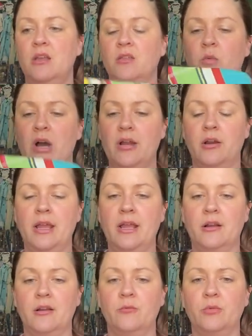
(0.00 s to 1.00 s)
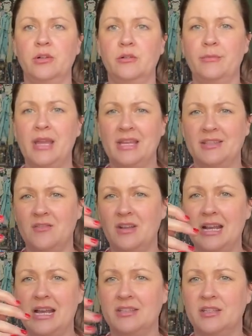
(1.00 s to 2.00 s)
the wire hanger will make it so that
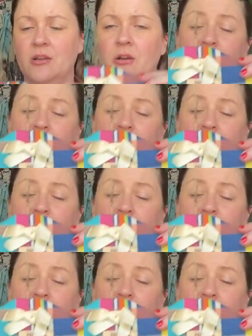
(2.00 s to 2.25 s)
it has to go.